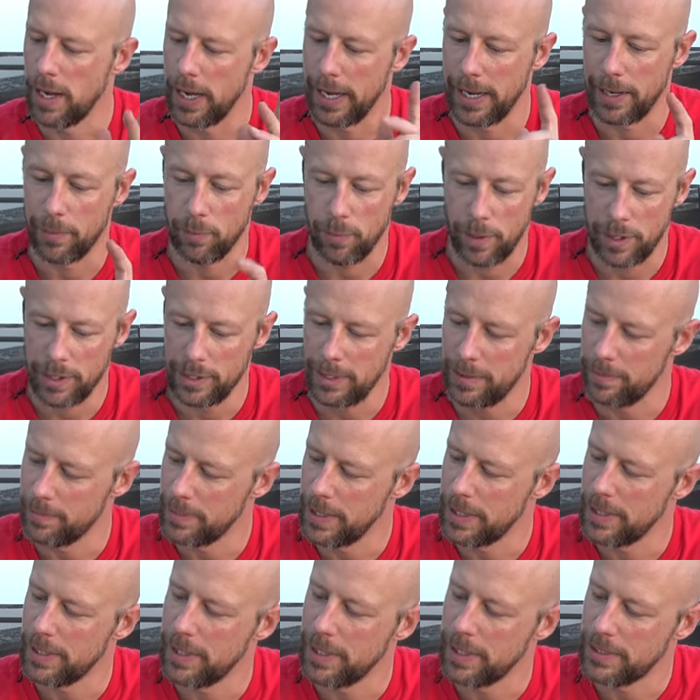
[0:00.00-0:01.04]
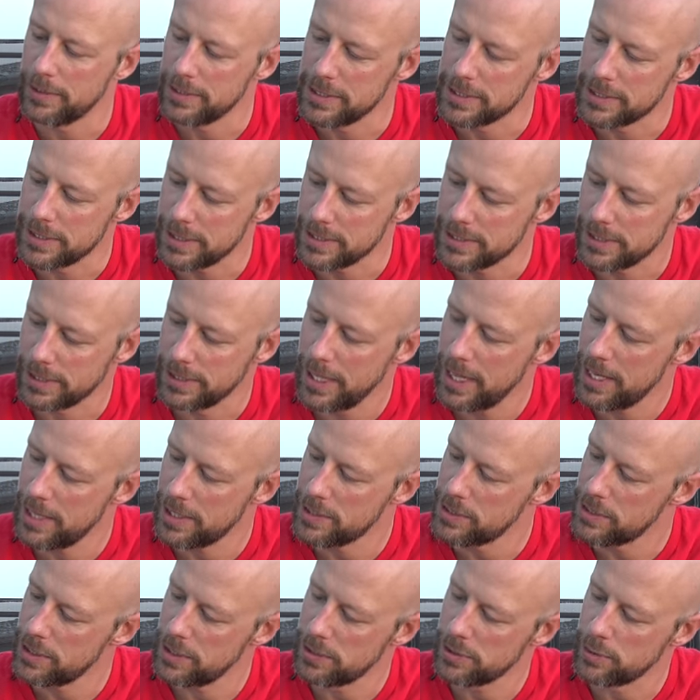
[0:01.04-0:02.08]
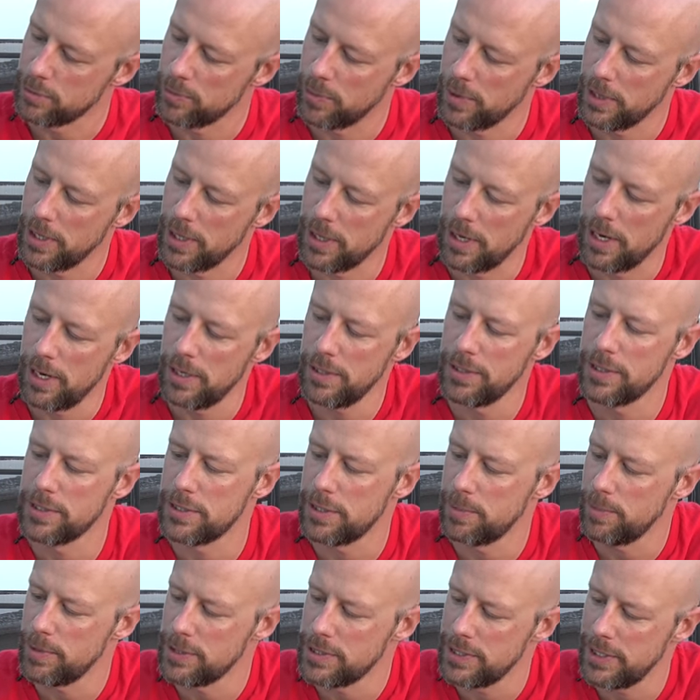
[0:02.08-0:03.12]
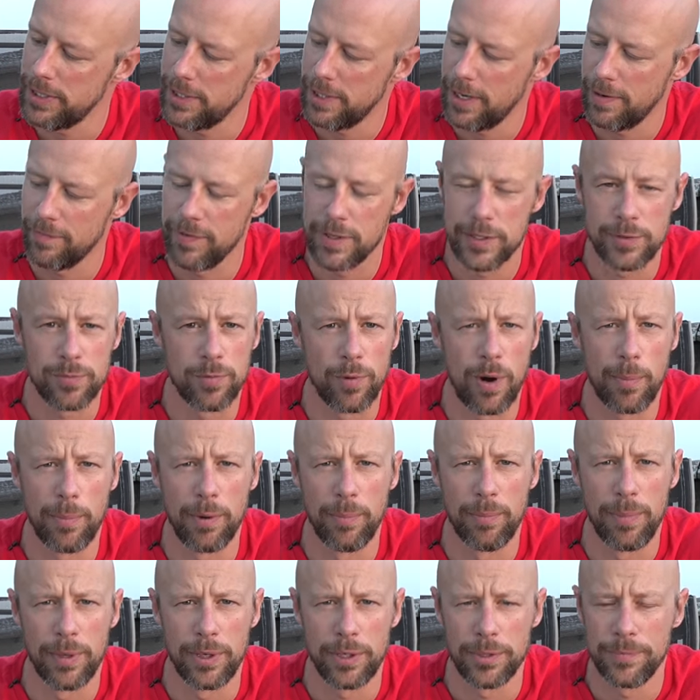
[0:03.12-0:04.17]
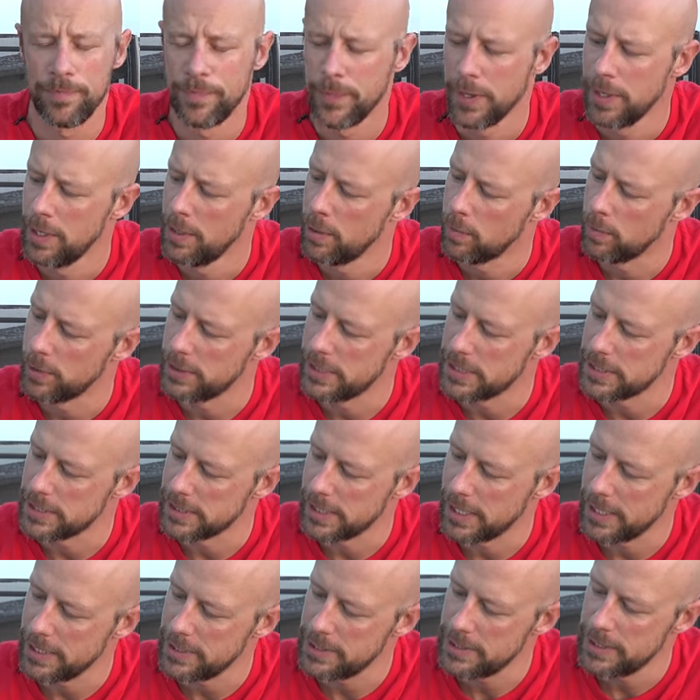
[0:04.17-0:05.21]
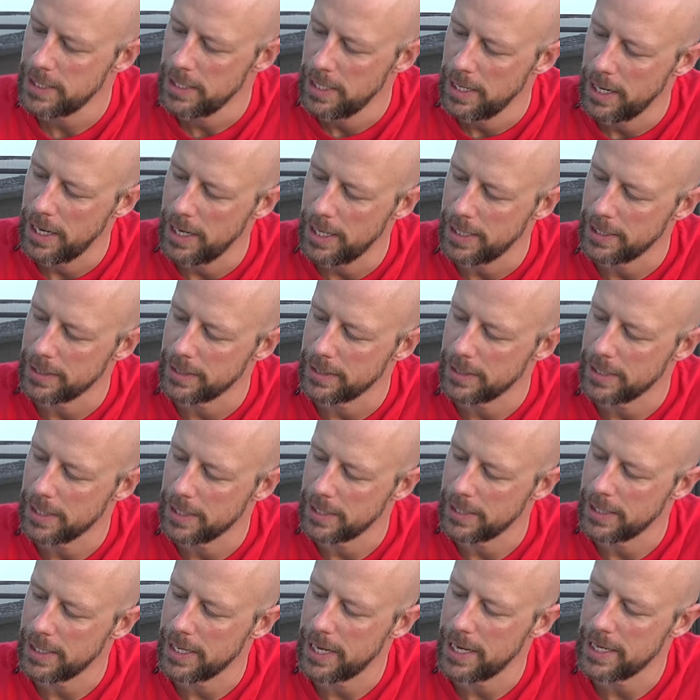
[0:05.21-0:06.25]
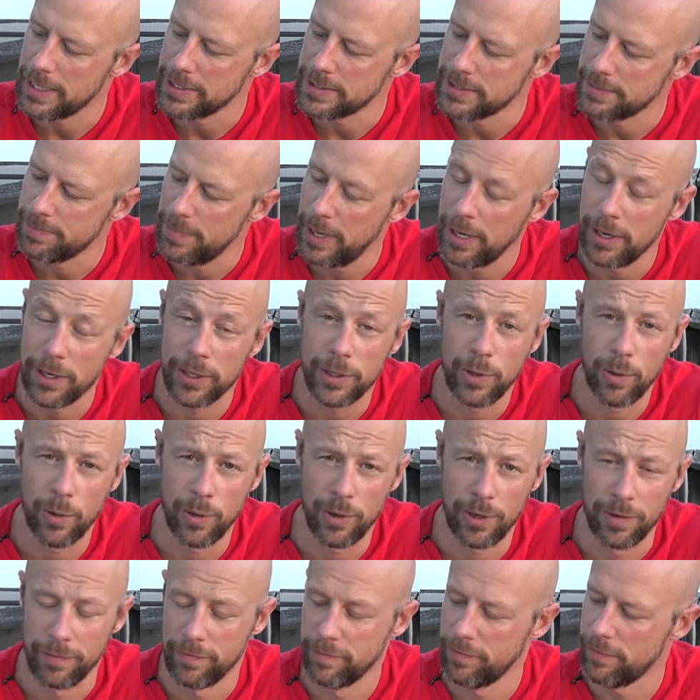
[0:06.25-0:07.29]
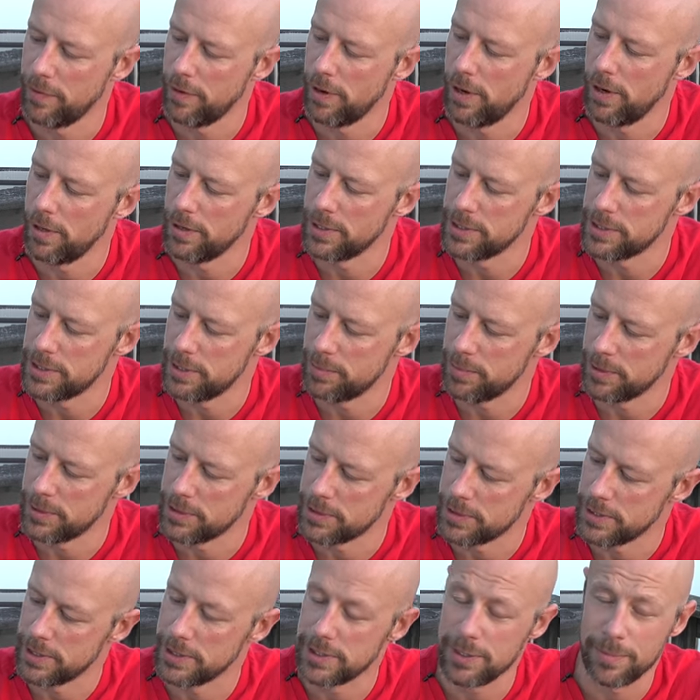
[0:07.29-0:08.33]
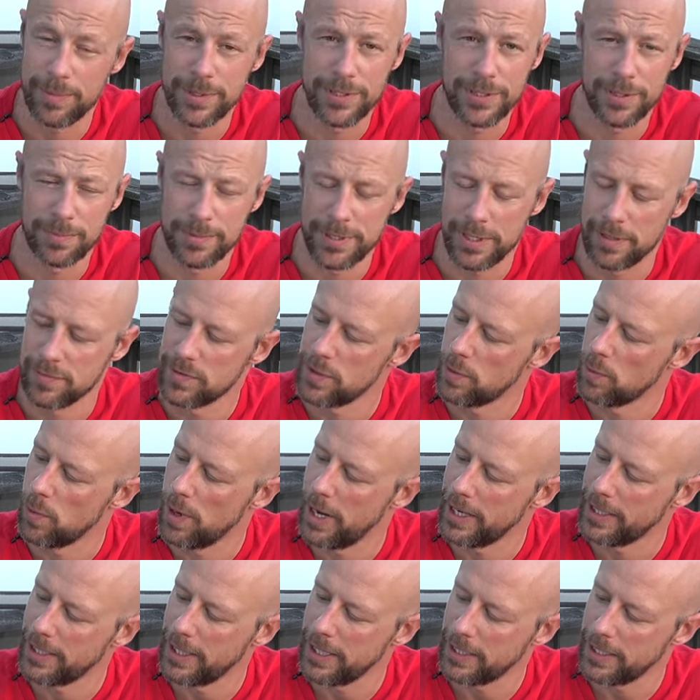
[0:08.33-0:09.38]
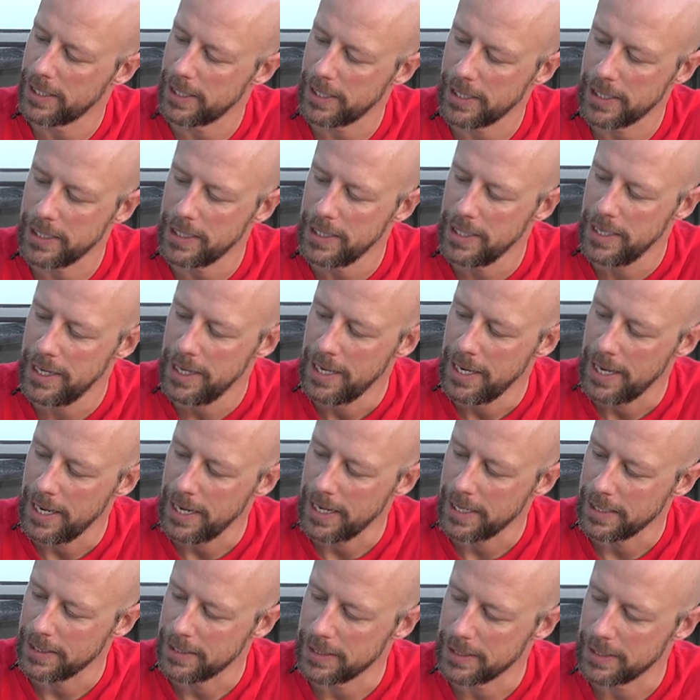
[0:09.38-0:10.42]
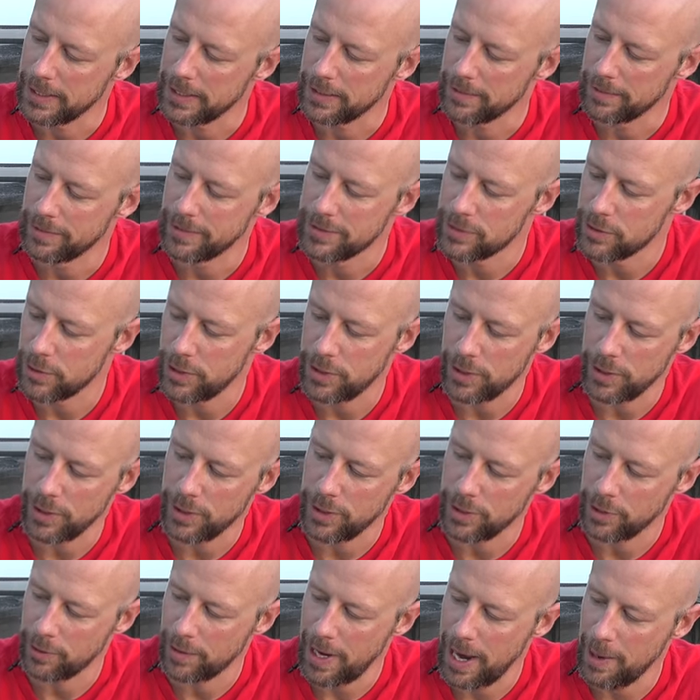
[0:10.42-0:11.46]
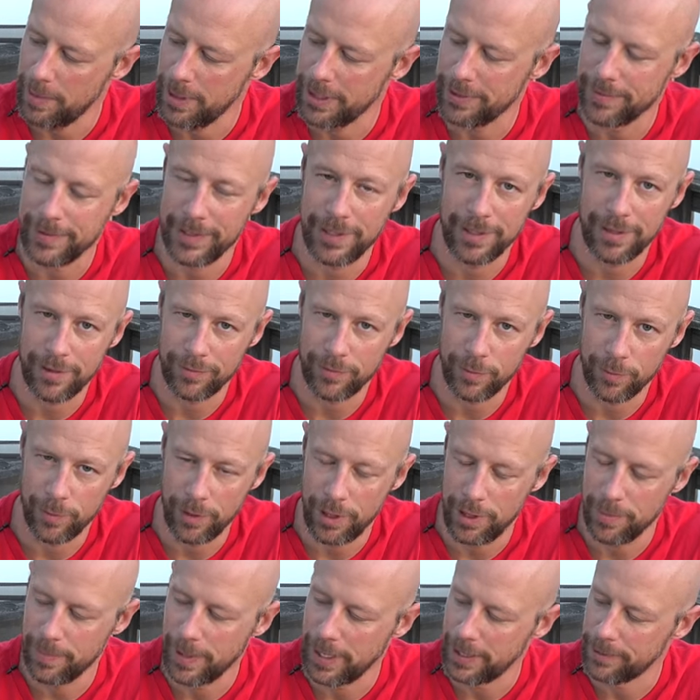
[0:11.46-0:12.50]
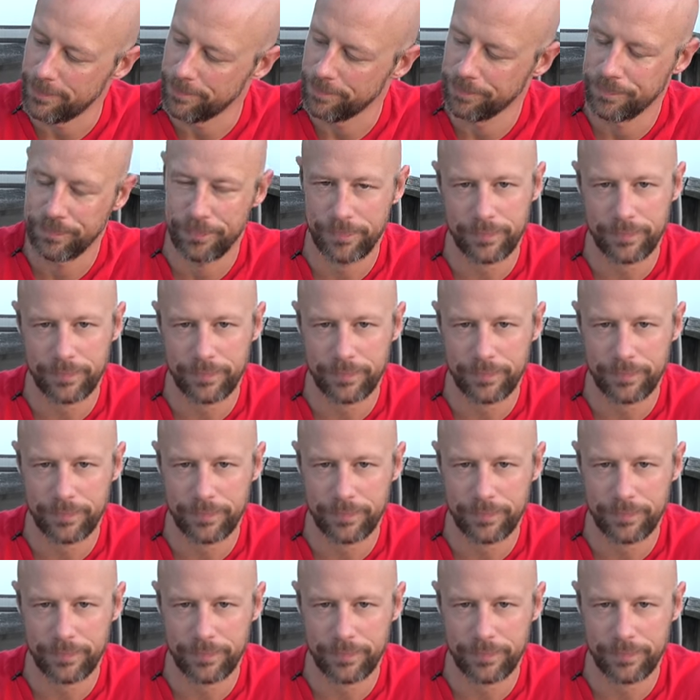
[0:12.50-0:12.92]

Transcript: uh, while I'm discussing that, I should also point out all the zippers here have this rubber pulp, which is nice, and uh, it has paracord for all the zippers. The zippers themselves are YKK, and uh, so you know you can grab it. You don't have to worry about